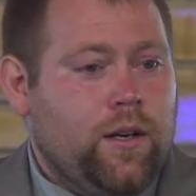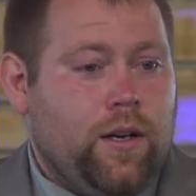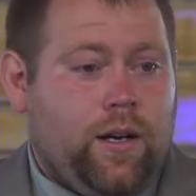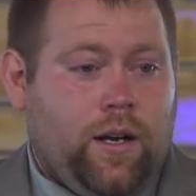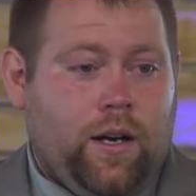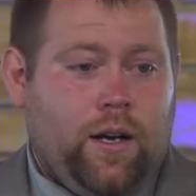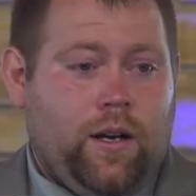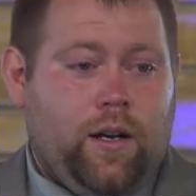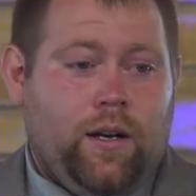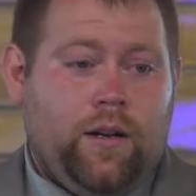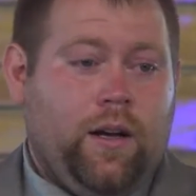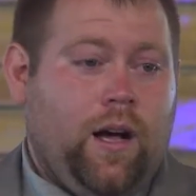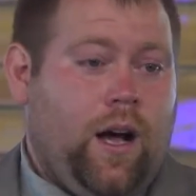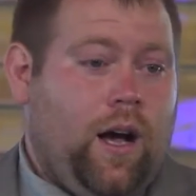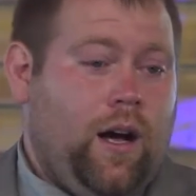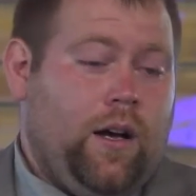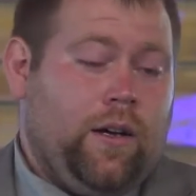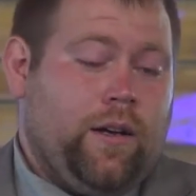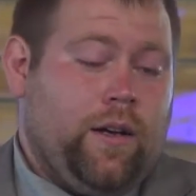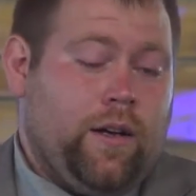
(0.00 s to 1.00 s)
And
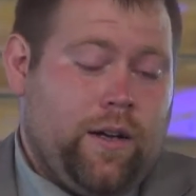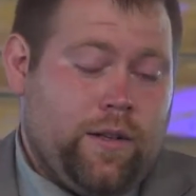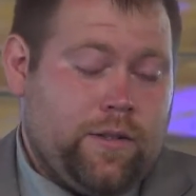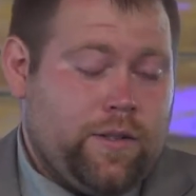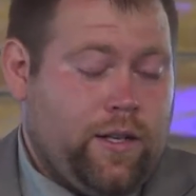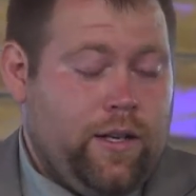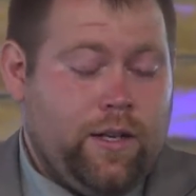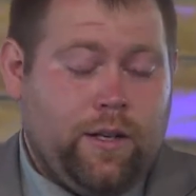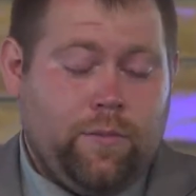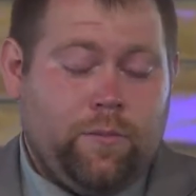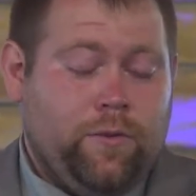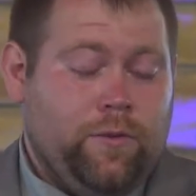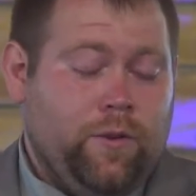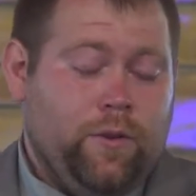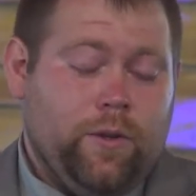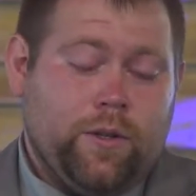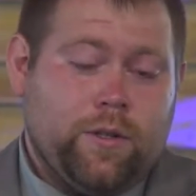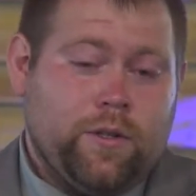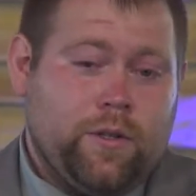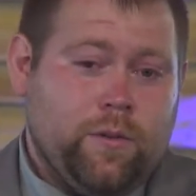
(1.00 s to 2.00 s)
it seemed
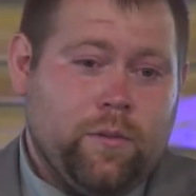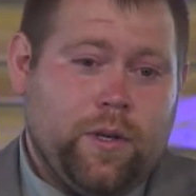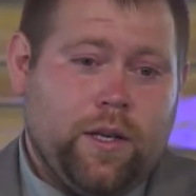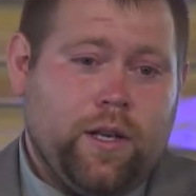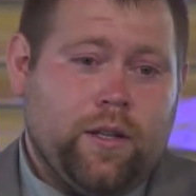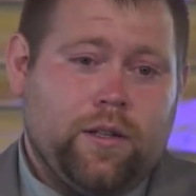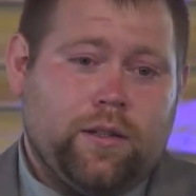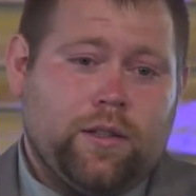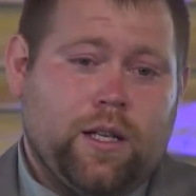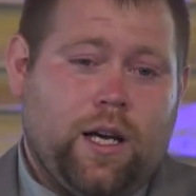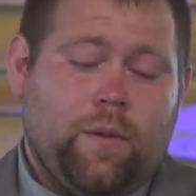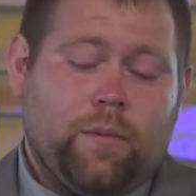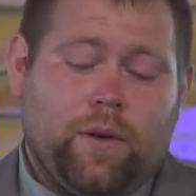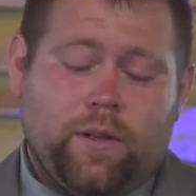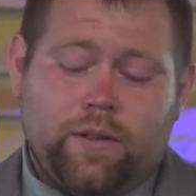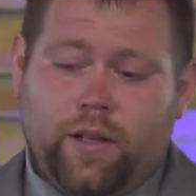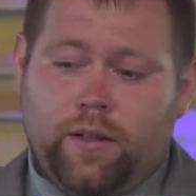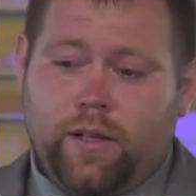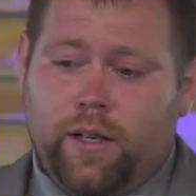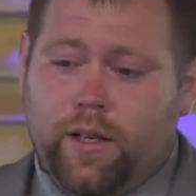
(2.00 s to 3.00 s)
foolish to me at the time
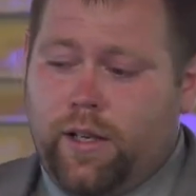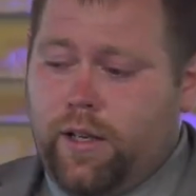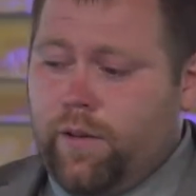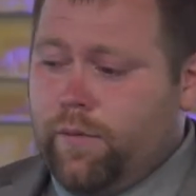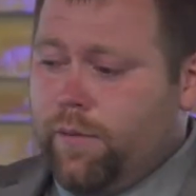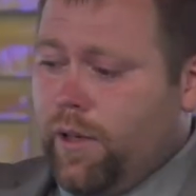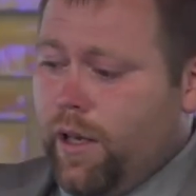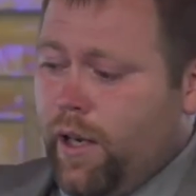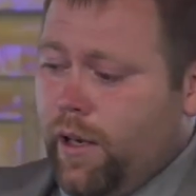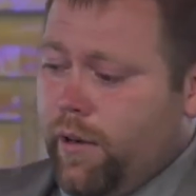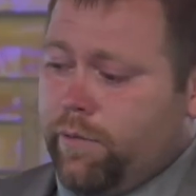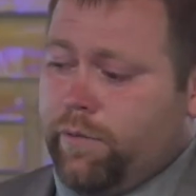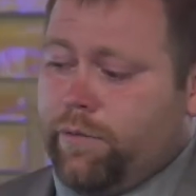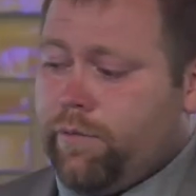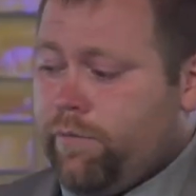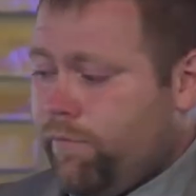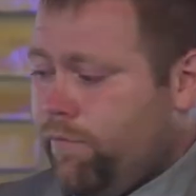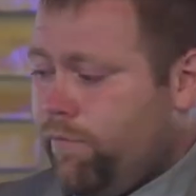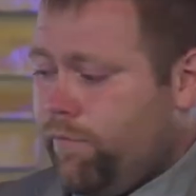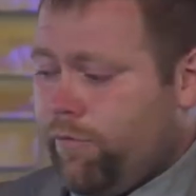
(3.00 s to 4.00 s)
because I laid down for like
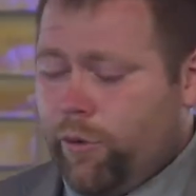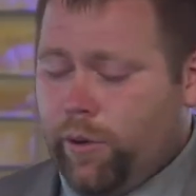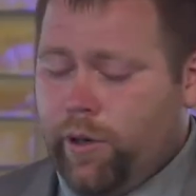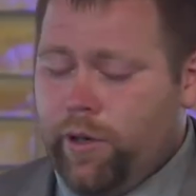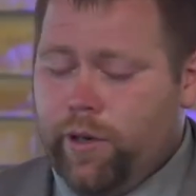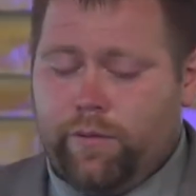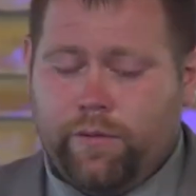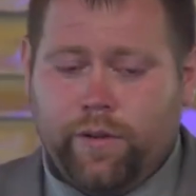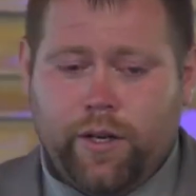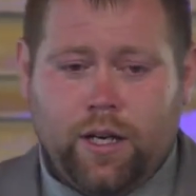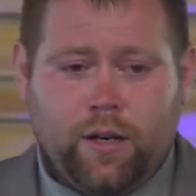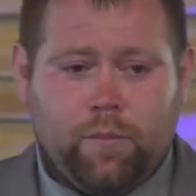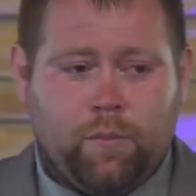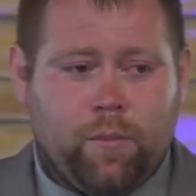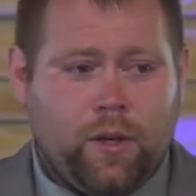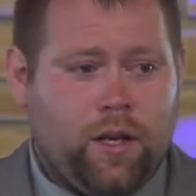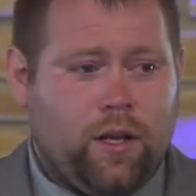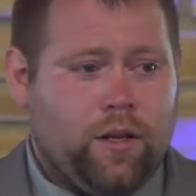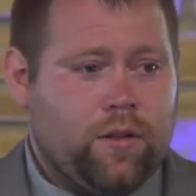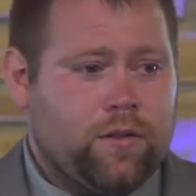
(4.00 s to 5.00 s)
3 to 5
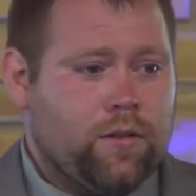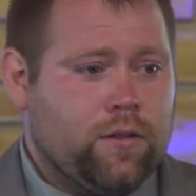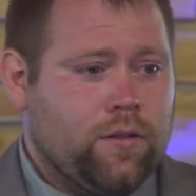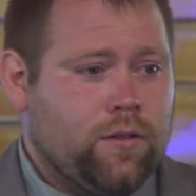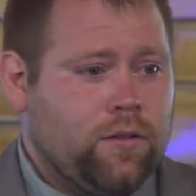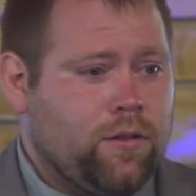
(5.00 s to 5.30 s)
minutes.